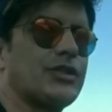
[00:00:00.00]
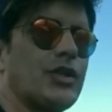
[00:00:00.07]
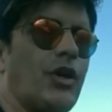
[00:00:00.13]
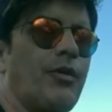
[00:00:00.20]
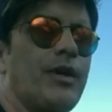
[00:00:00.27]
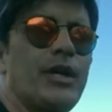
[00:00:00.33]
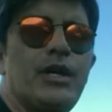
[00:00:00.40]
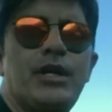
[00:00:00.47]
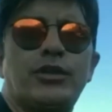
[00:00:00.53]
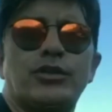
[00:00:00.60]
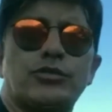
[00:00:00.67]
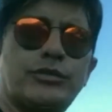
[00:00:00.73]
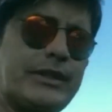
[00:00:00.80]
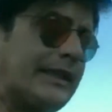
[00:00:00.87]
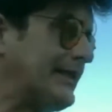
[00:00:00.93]
So
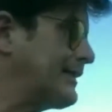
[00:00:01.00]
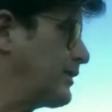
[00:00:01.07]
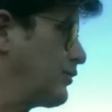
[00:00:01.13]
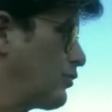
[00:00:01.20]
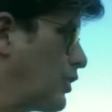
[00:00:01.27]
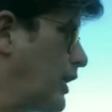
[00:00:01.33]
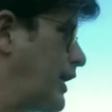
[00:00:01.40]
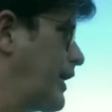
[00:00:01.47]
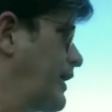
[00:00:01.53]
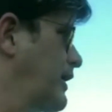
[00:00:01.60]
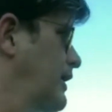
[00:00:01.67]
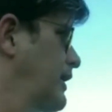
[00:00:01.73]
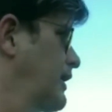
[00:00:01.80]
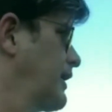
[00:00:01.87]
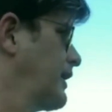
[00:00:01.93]
the reason
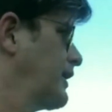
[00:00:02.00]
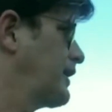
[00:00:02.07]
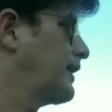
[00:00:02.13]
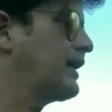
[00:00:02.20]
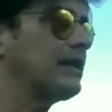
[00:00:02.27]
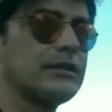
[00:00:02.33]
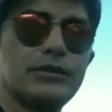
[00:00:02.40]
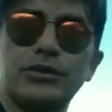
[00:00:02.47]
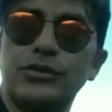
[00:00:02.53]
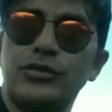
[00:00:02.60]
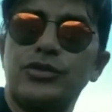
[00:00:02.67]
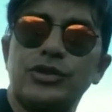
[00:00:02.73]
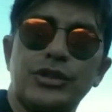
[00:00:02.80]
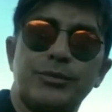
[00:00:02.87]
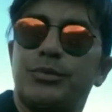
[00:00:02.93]
why a
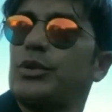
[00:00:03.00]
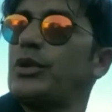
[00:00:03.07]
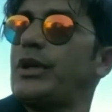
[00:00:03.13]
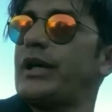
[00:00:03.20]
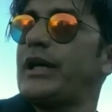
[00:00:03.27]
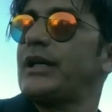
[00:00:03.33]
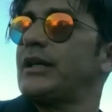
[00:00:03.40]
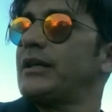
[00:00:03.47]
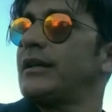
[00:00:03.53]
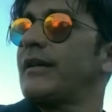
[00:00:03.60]
loser boy